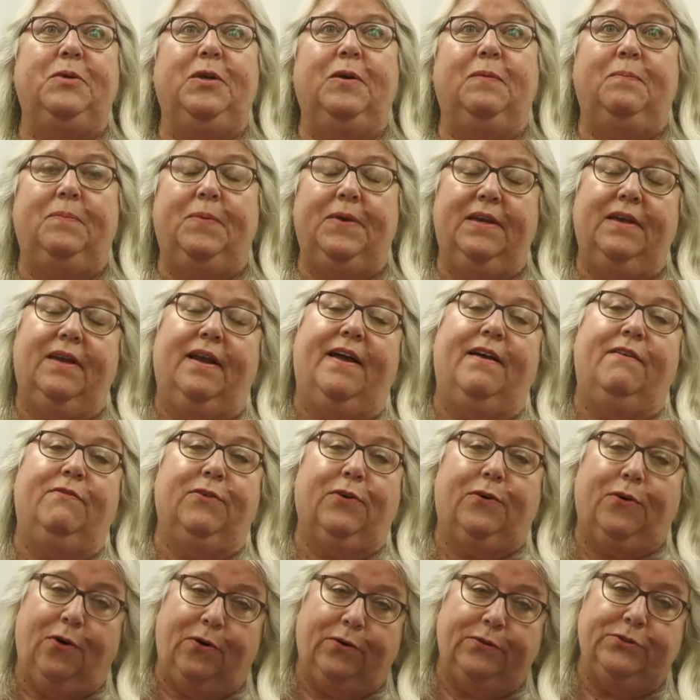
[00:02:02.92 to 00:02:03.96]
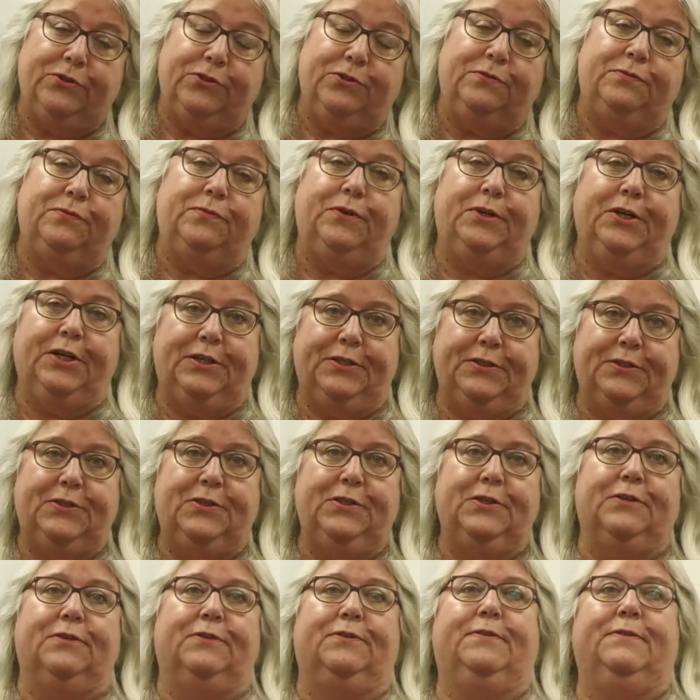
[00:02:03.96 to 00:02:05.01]
me a bit of a culture freak
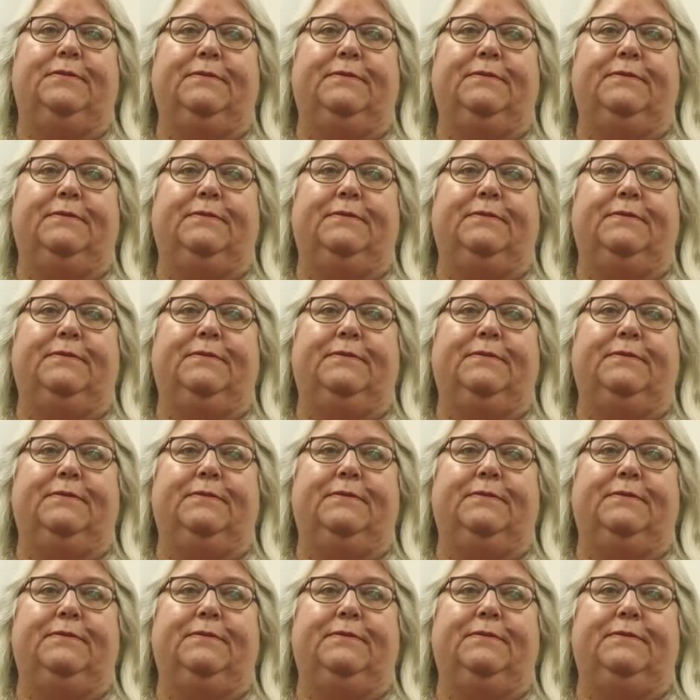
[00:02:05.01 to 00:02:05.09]
too.